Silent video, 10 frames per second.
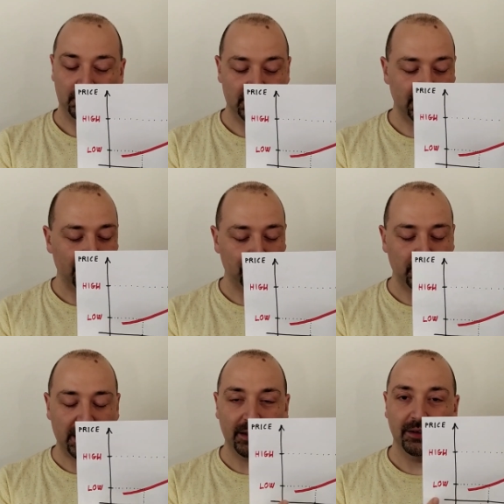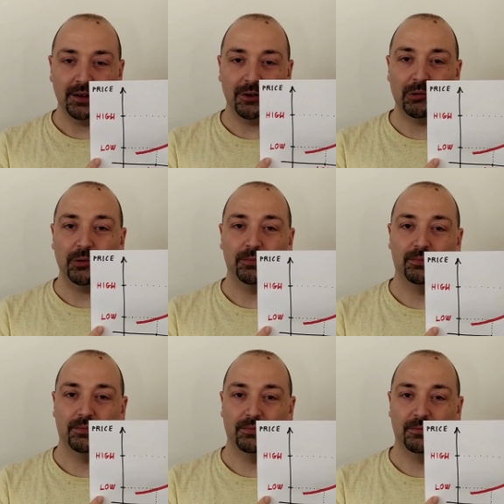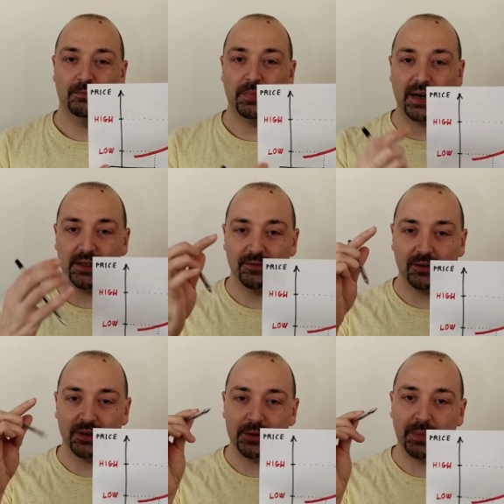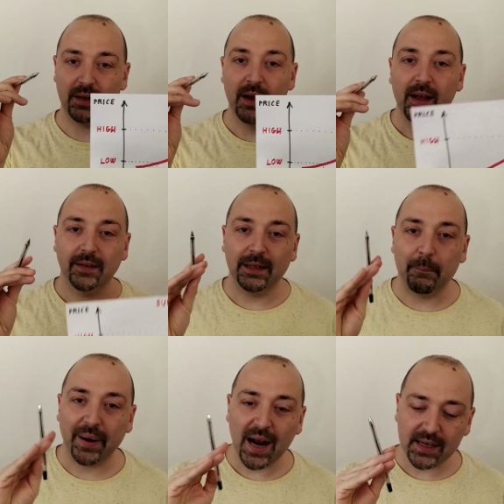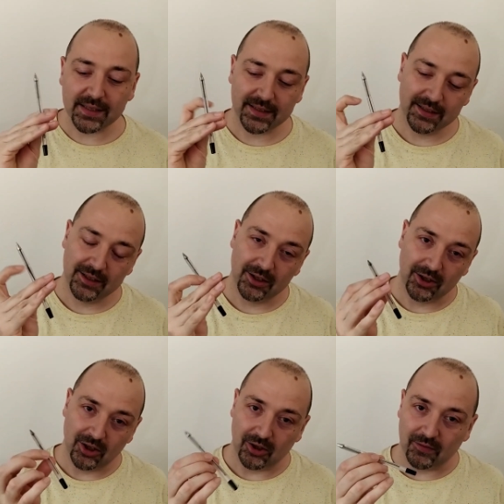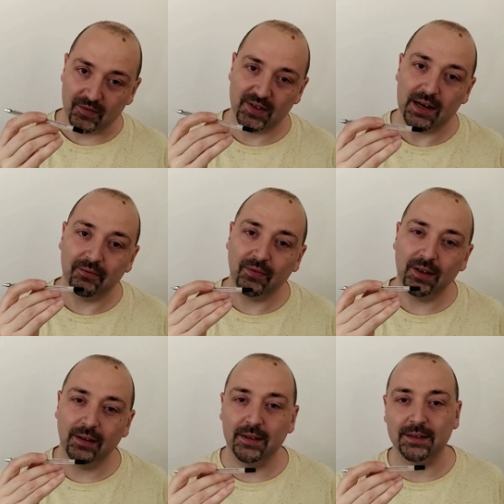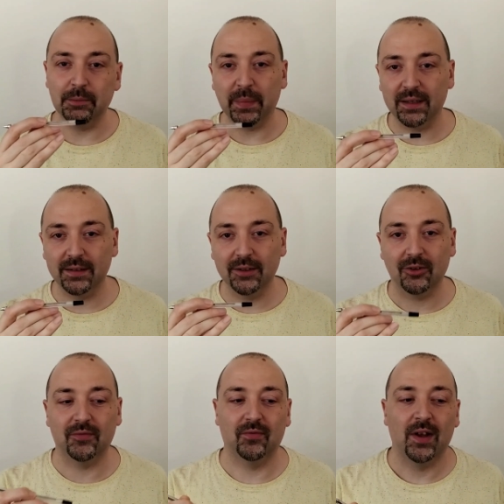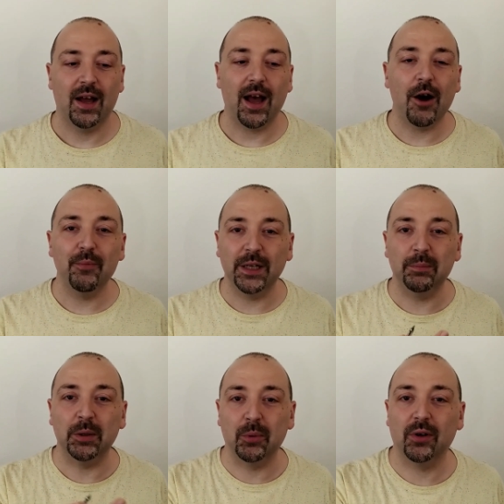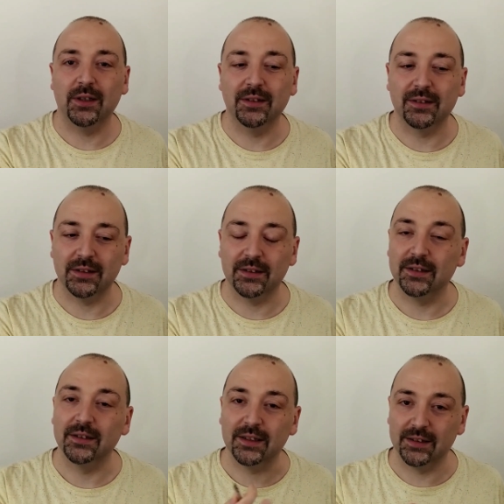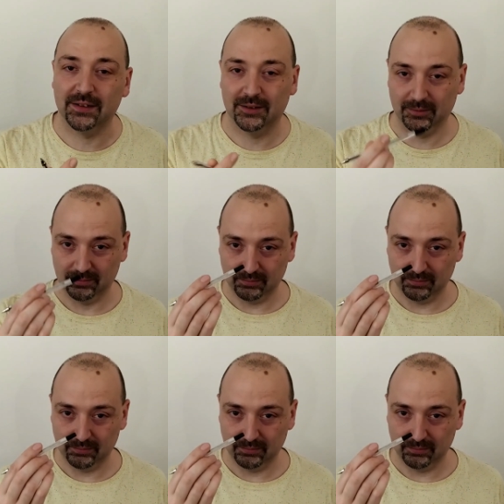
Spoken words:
desire to buy, low price for this pen. The price of something is dependent of how many people are interested in this.